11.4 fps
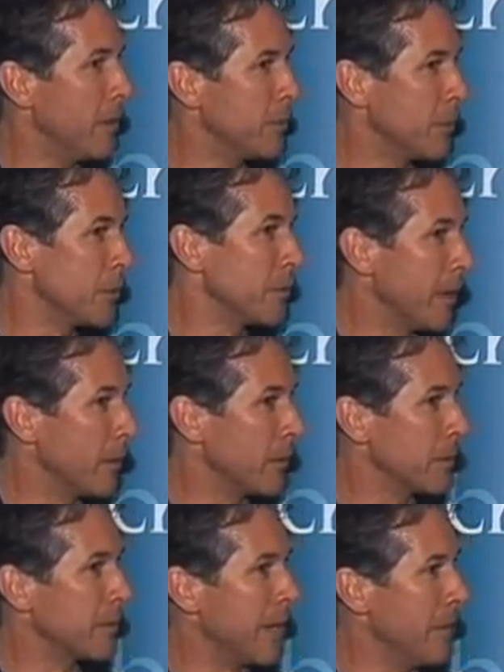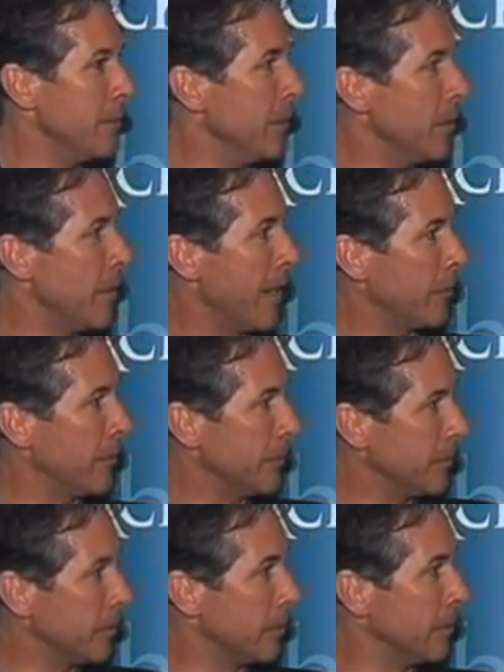social networks can be about these
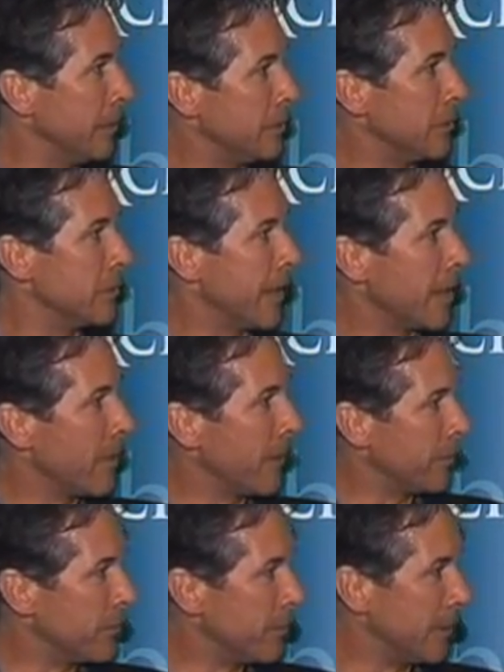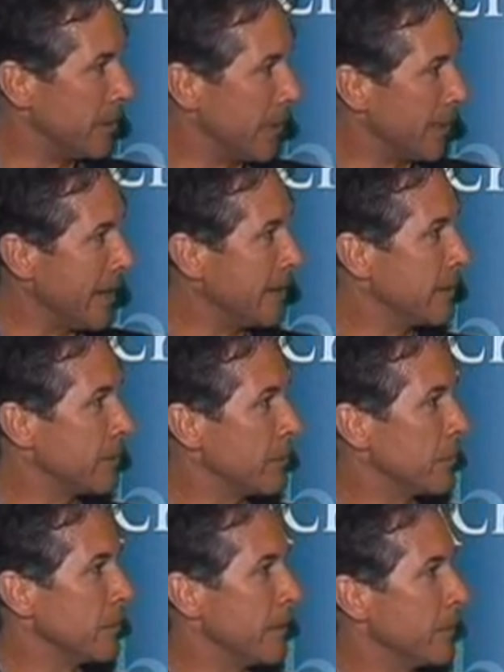little niches, not about this big, gigantic
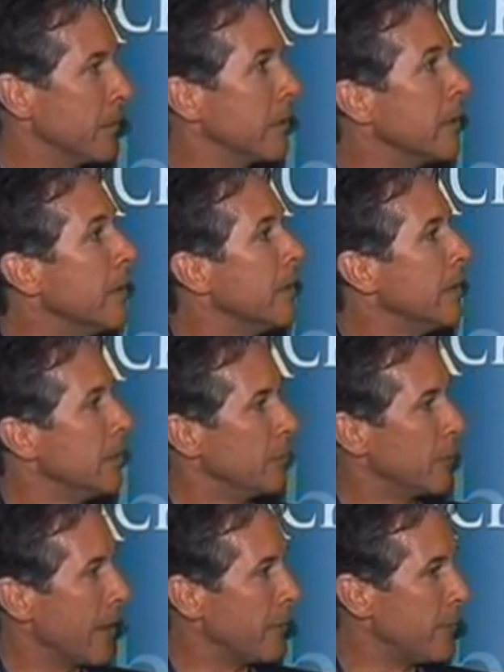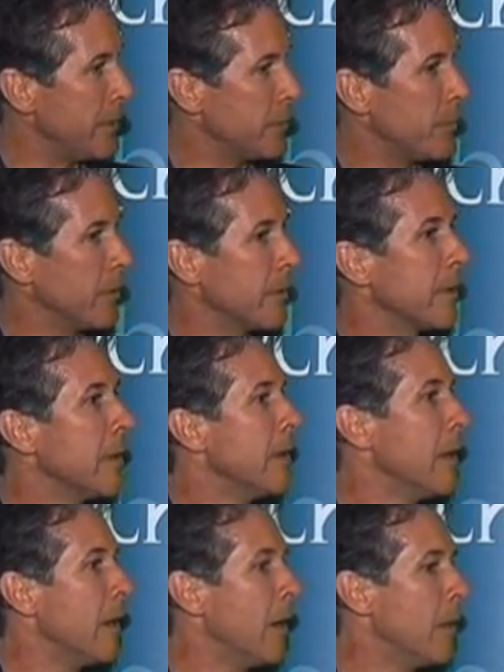social network. You've got Facebook.
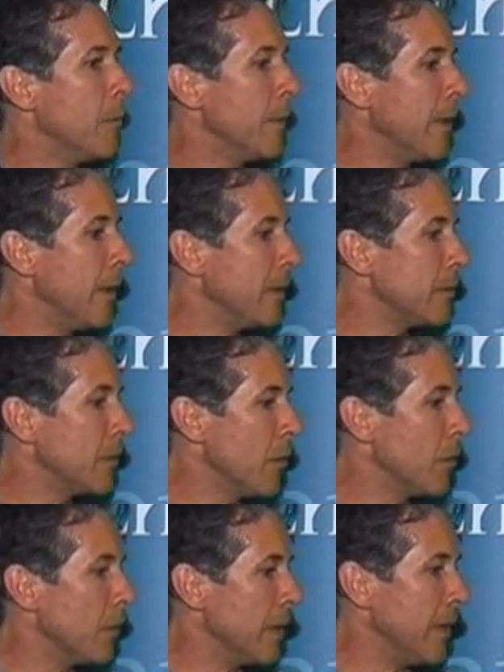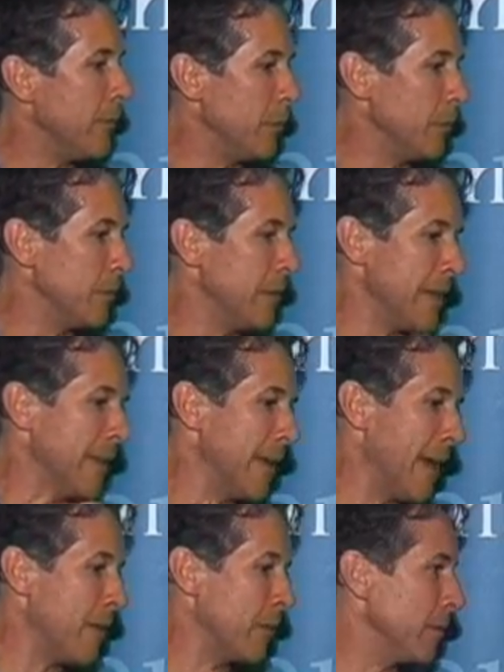So if you take that
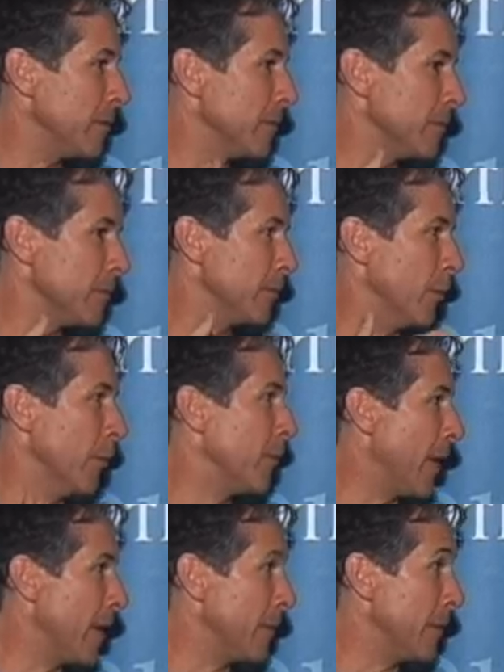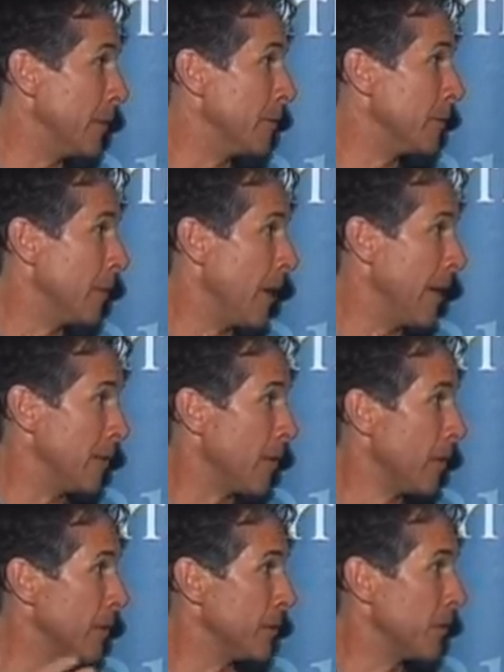out 4 or 5 years, as all
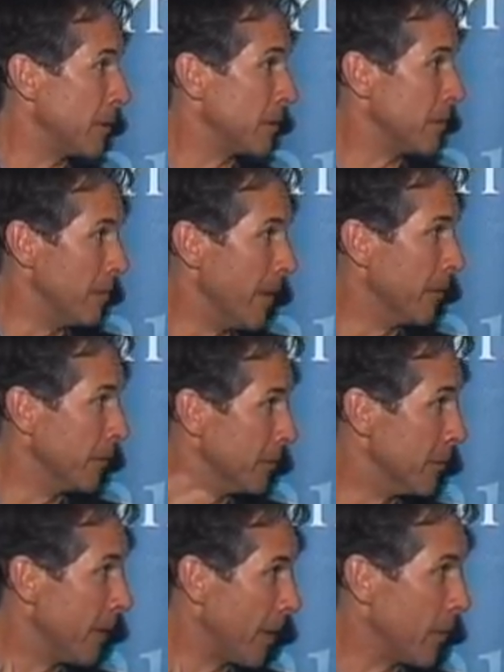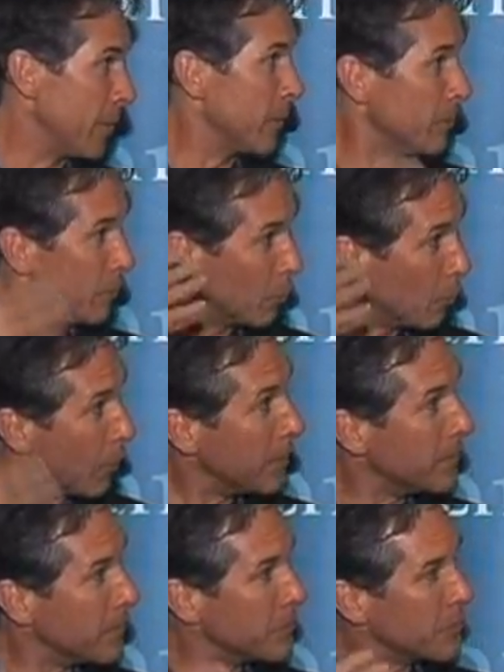of this starts to meld and develop,
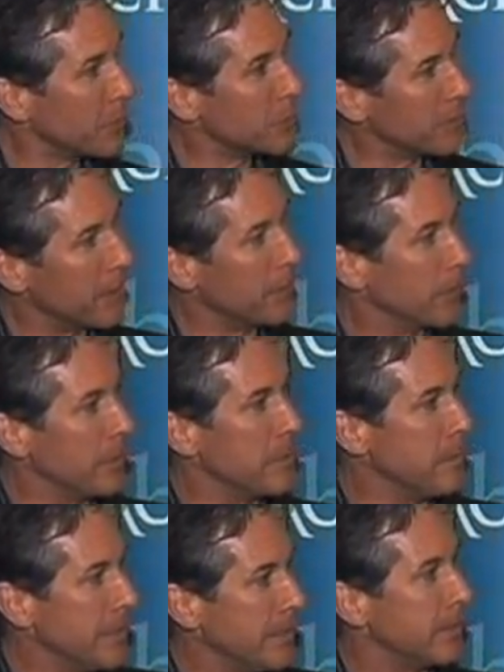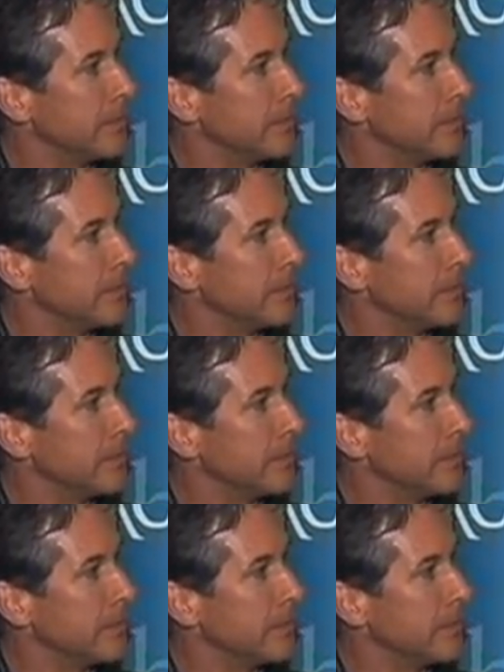what does social networking mean?